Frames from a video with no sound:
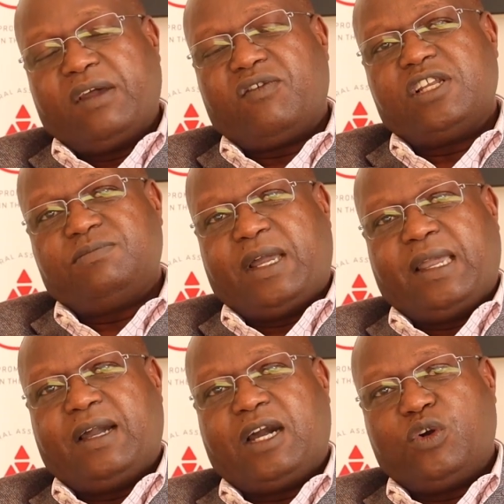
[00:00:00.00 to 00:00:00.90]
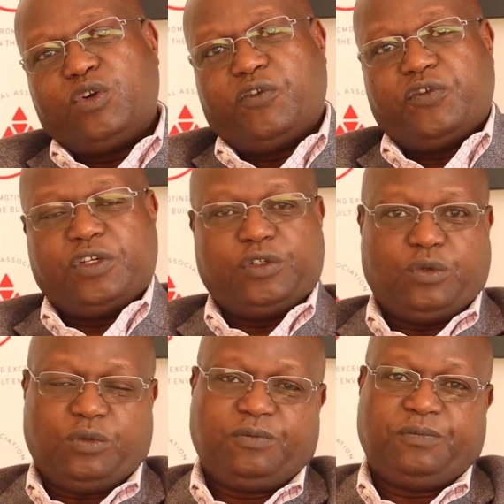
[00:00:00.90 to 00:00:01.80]
raised by a county
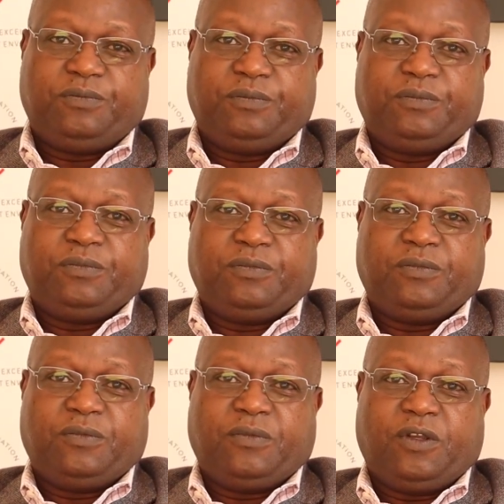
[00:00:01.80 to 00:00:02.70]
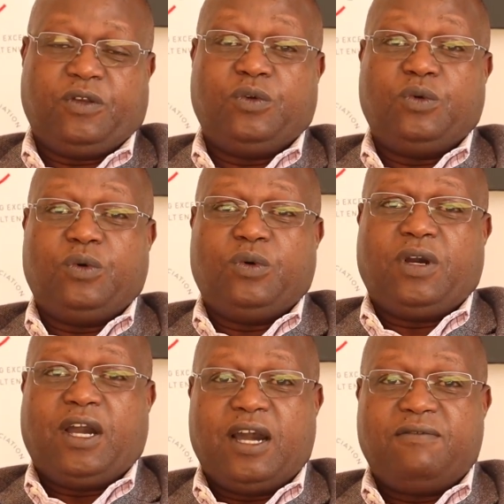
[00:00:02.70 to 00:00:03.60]
official, you
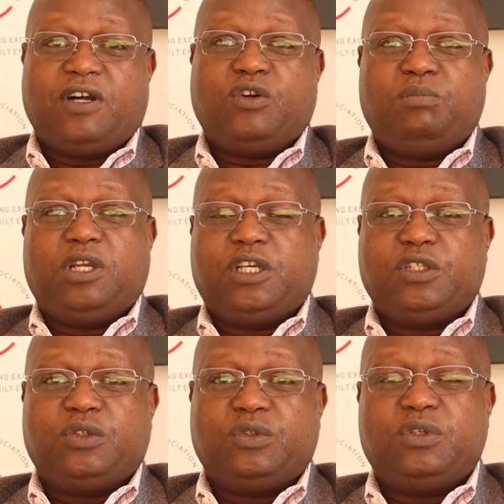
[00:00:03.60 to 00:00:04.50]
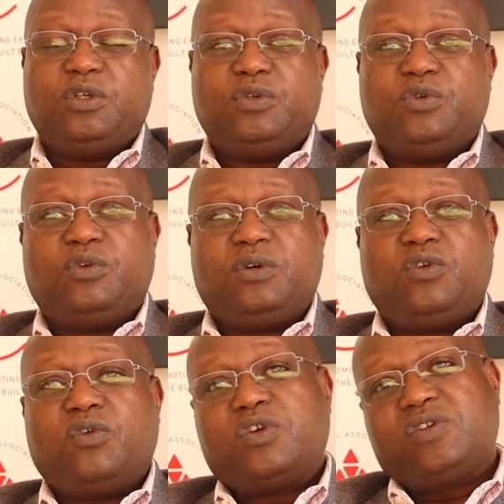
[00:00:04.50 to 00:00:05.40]
have an obligation to
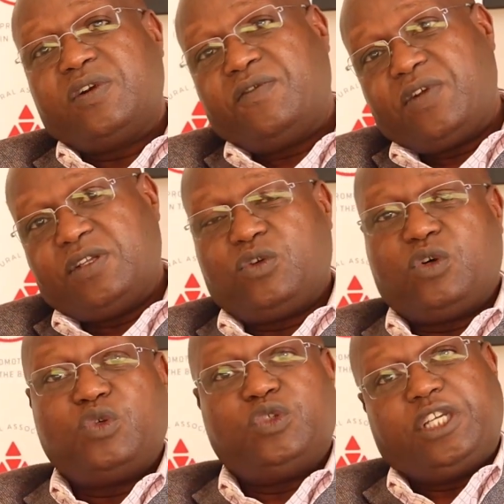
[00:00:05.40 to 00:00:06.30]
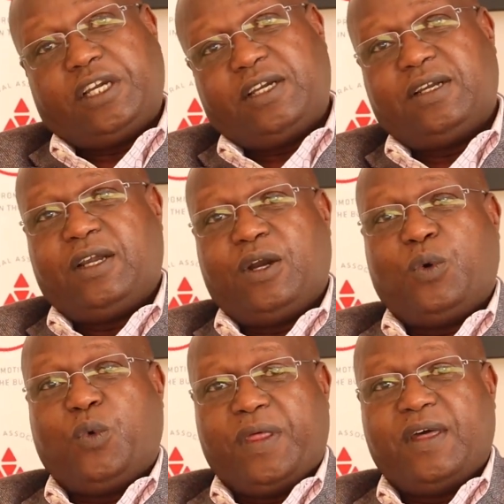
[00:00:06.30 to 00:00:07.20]
cross-reference or to check
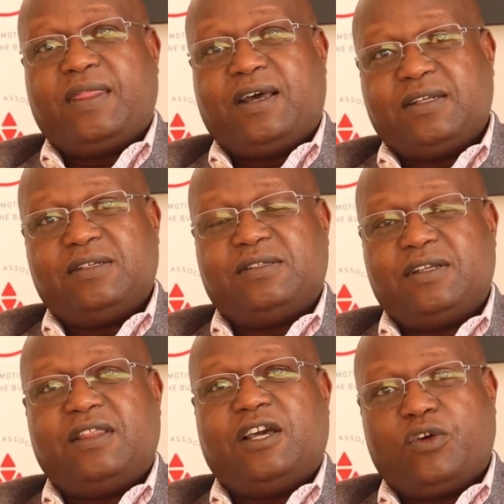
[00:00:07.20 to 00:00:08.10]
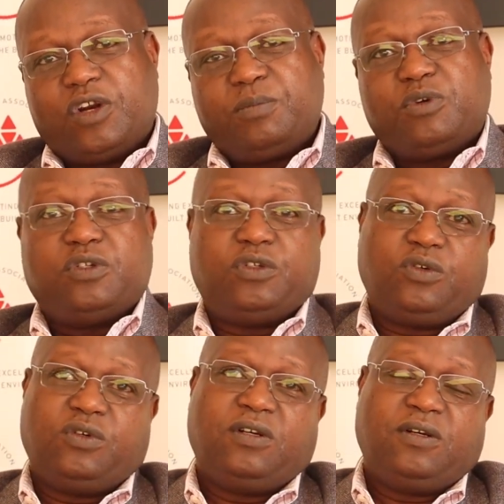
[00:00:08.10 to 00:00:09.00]
whether that is the correct
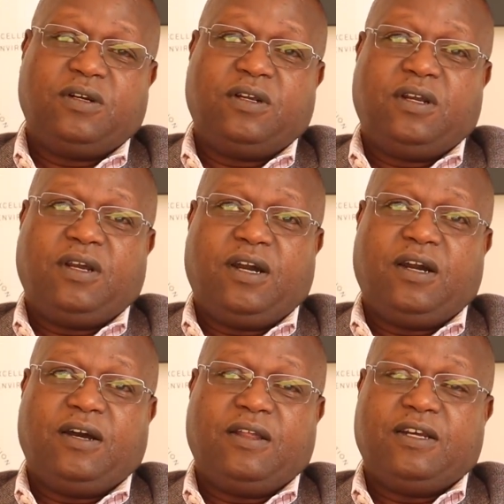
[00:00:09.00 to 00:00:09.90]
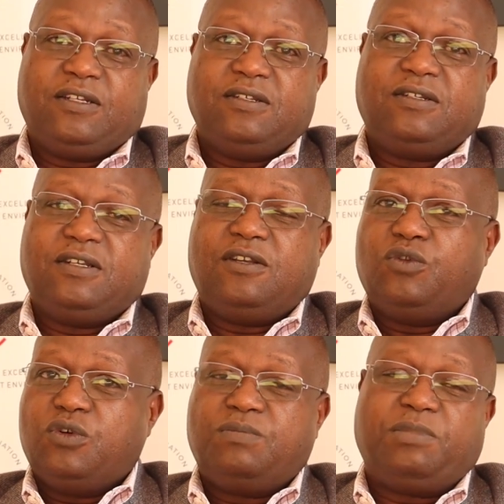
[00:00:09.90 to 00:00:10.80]
position that is in
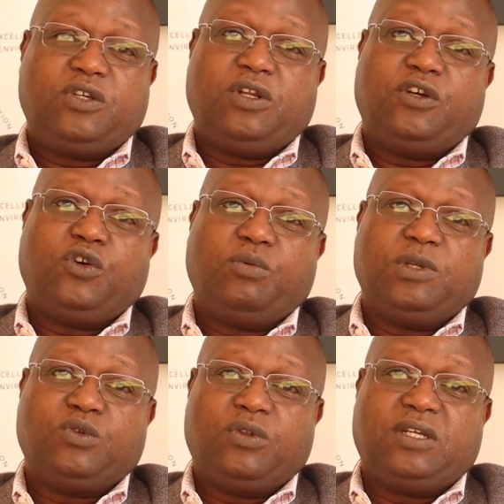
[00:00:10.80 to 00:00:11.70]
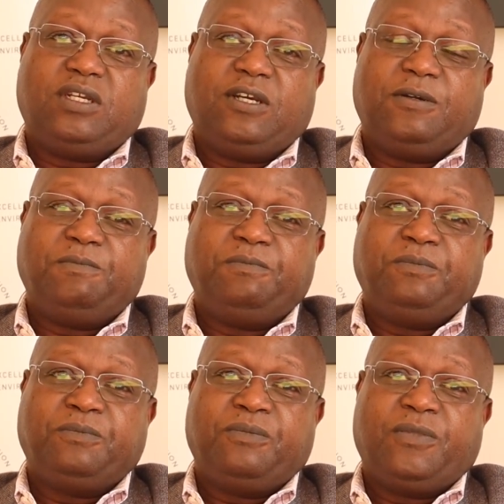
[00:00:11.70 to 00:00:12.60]
those particular documents, so that
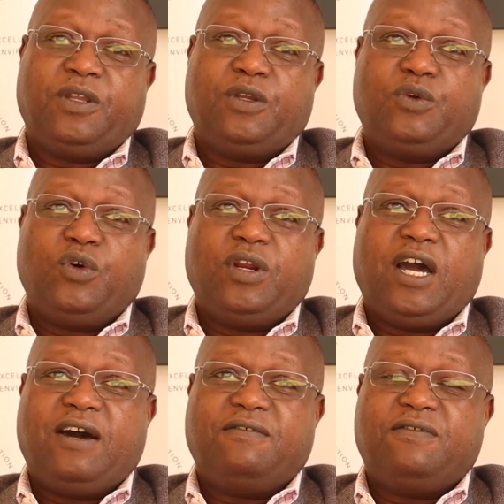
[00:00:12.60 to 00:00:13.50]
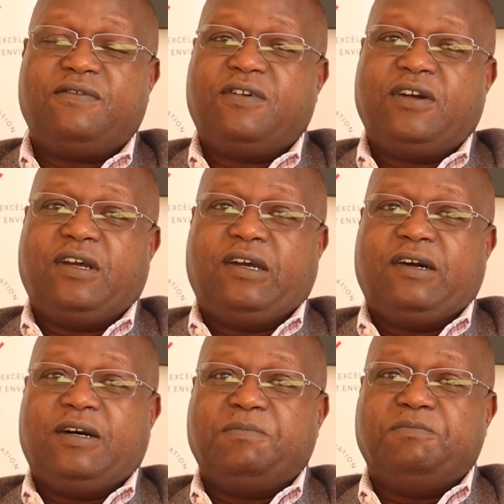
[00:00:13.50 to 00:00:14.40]
you don't have
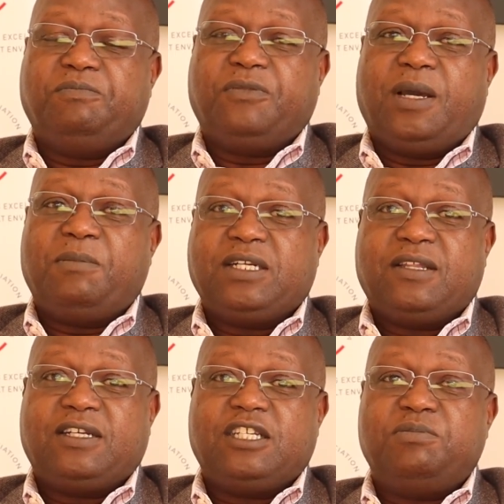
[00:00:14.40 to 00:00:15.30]
a matter that is